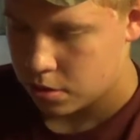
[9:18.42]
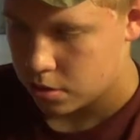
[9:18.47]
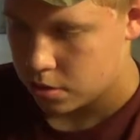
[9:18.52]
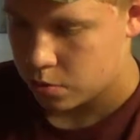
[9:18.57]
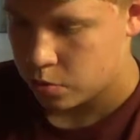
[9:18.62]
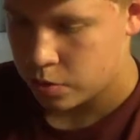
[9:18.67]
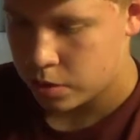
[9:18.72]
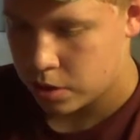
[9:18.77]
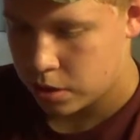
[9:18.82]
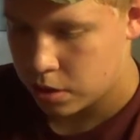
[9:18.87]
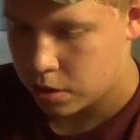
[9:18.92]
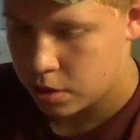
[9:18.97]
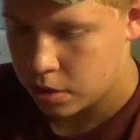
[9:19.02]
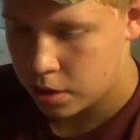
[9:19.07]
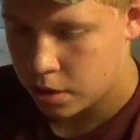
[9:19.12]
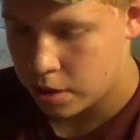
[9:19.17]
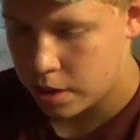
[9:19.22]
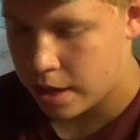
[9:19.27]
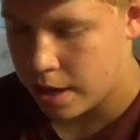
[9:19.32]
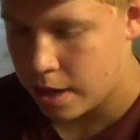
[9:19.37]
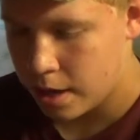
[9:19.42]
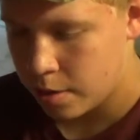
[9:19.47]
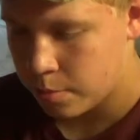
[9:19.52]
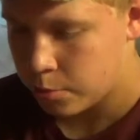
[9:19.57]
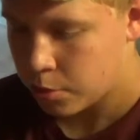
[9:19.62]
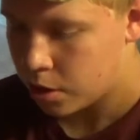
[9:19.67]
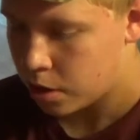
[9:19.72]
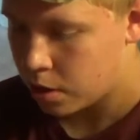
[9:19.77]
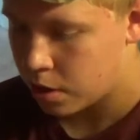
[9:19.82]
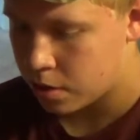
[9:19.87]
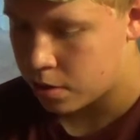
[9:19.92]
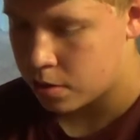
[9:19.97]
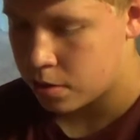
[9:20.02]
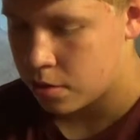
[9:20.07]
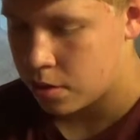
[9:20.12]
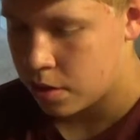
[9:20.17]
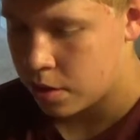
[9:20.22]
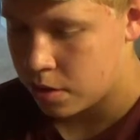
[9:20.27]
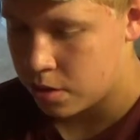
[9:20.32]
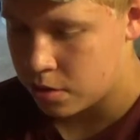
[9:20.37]
with the cam lock
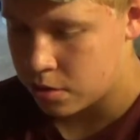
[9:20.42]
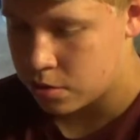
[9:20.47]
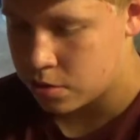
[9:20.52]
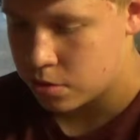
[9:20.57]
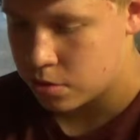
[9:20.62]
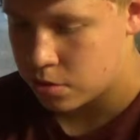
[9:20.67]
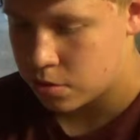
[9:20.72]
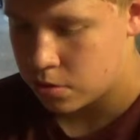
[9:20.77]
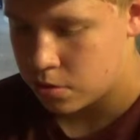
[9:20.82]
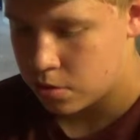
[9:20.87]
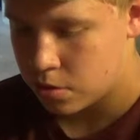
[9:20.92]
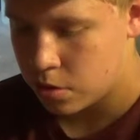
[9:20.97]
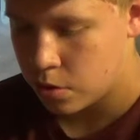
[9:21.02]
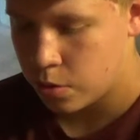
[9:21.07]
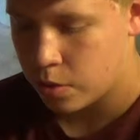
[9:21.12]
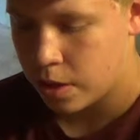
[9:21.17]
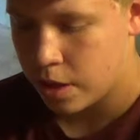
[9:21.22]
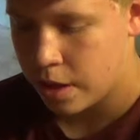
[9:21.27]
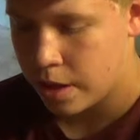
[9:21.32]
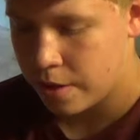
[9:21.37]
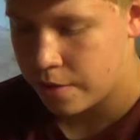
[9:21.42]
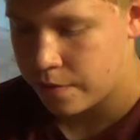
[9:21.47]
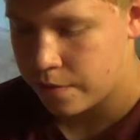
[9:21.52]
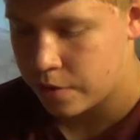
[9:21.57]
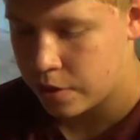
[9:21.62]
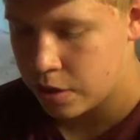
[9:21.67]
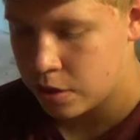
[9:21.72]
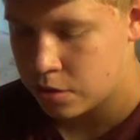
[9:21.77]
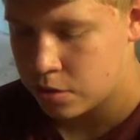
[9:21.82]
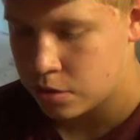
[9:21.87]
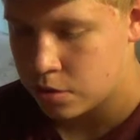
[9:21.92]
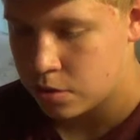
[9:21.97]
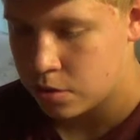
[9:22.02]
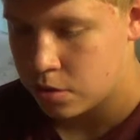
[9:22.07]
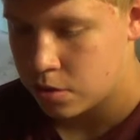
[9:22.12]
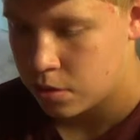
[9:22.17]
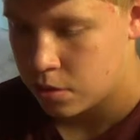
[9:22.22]
and 2.5 inch